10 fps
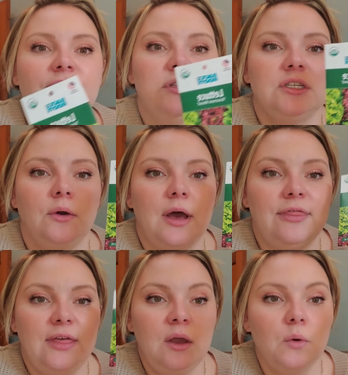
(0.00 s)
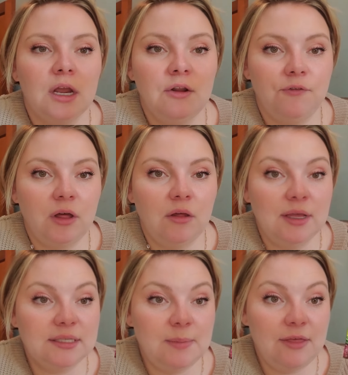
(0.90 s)
And so I think we're going to follow
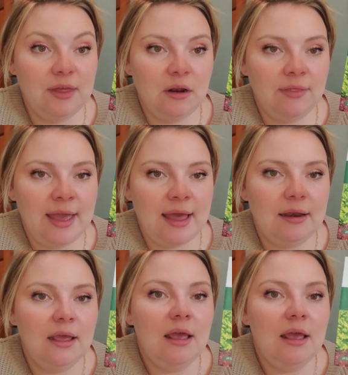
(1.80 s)
his method on that.